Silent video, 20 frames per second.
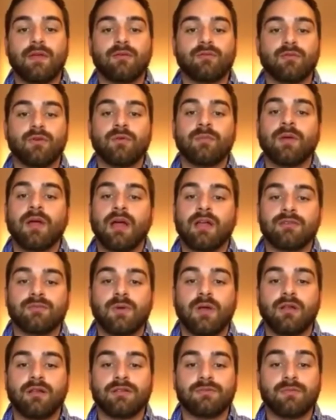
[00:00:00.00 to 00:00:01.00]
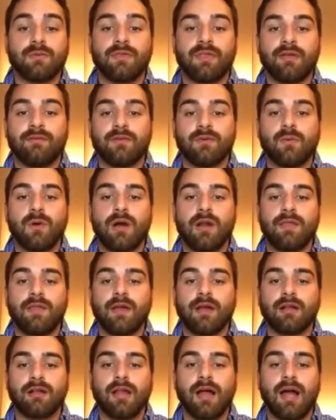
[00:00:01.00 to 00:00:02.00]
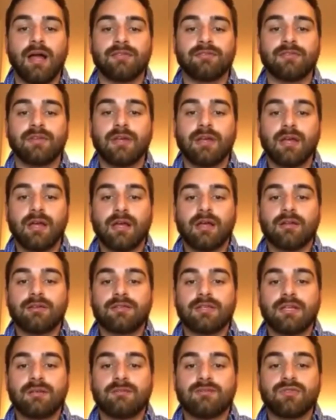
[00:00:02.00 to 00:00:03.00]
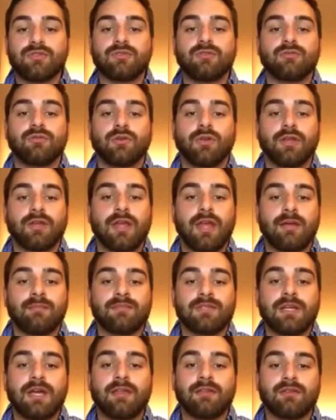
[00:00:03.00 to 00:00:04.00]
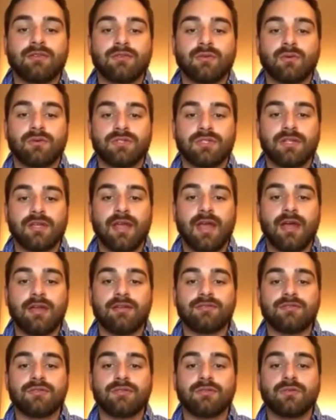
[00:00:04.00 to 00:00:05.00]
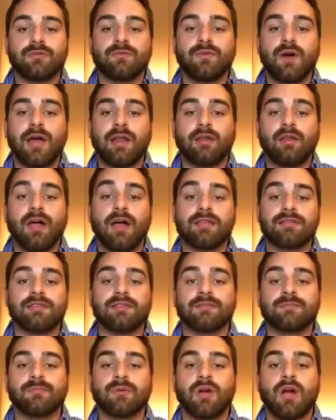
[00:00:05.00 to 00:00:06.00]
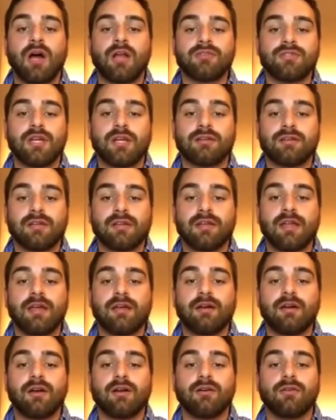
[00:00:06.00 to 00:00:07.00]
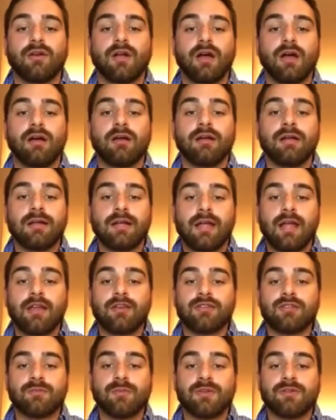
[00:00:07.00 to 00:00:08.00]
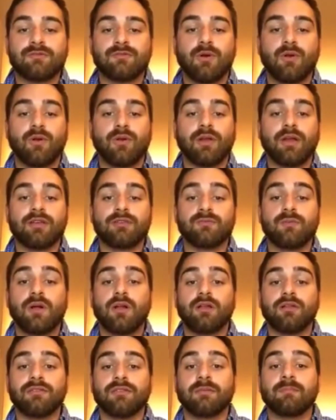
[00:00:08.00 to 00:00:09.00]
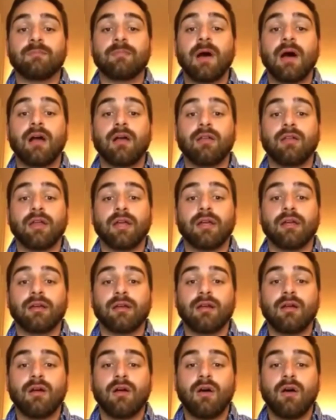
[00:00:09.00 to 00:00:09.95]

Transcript: in the group as well as with everyone in the class. Team 2 really came together towards the end to finalize this project and get our instruments rolling, as well as compiling